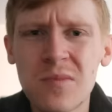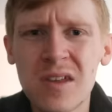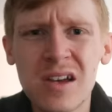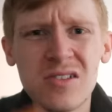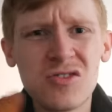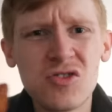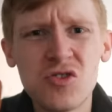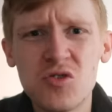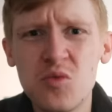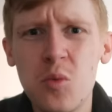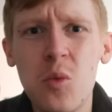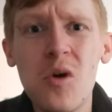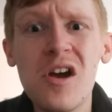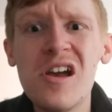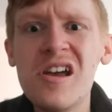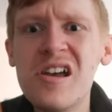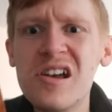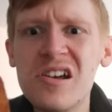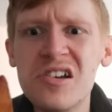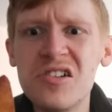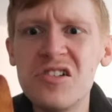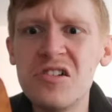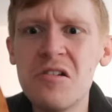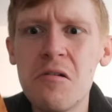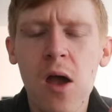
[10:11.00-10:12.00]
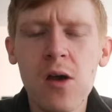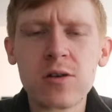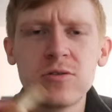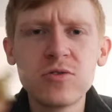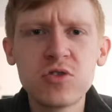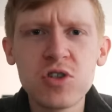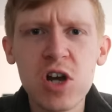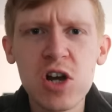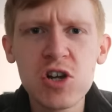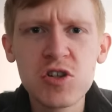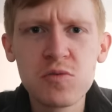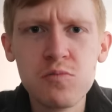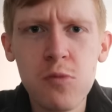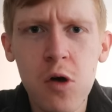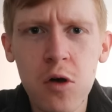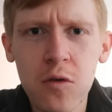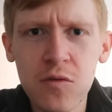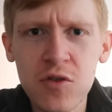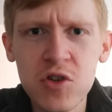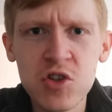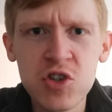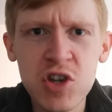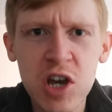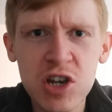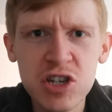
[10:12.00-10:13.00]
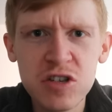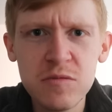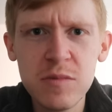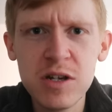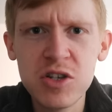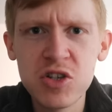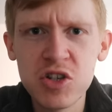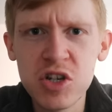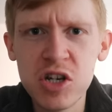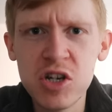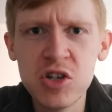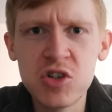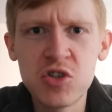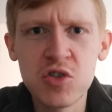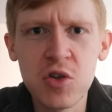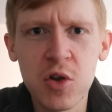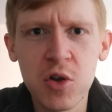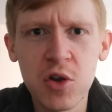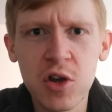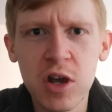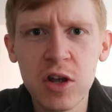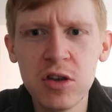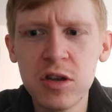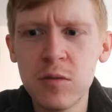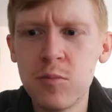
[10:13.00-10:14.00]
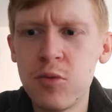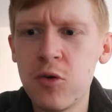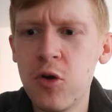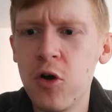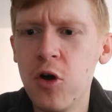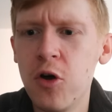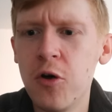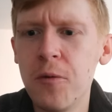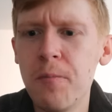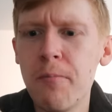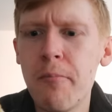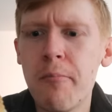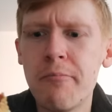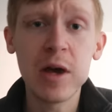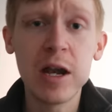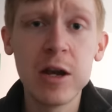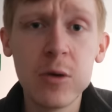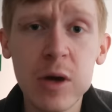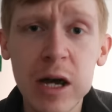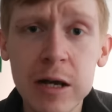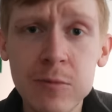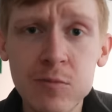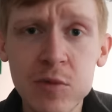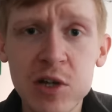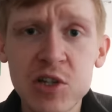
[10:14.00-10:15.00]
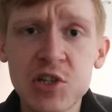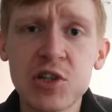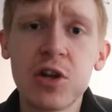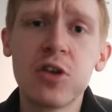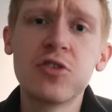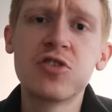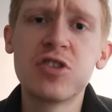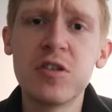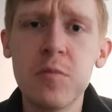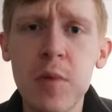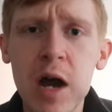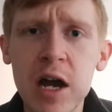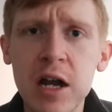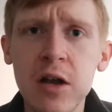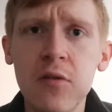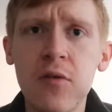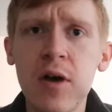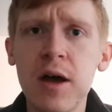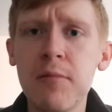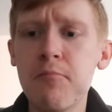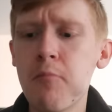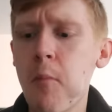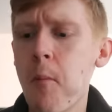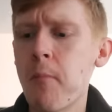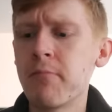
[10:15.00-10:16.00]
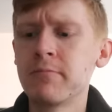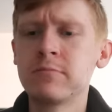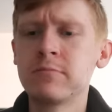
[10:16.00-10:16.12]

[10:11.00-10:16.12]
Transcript: That's just weird. I can taste more of the sesame seeds than I can the prawn. Anyway, let's go on to the main event.